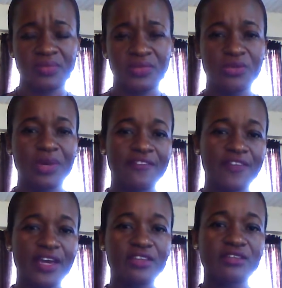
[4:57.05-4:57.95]
You might
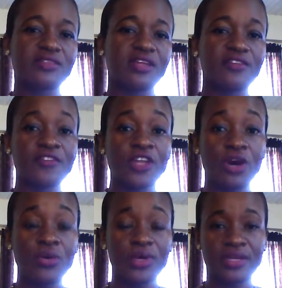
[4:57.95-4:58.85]
find yourself
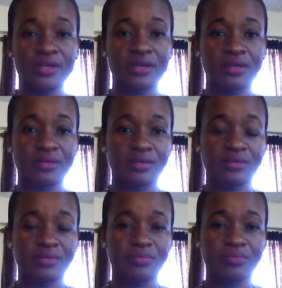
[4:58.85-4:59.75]
now in a
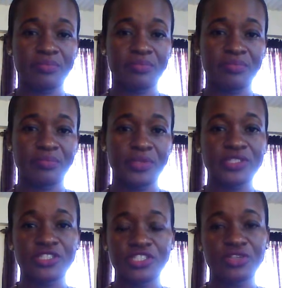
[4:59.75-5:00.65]

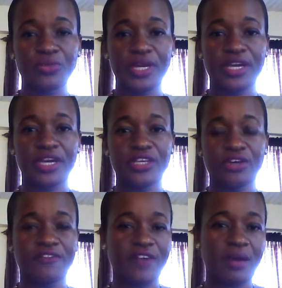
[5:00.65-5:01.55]
position where
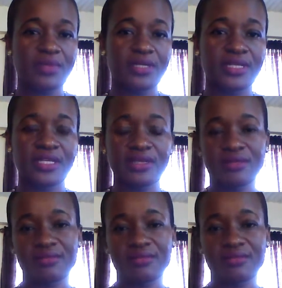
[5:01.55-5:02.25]
your family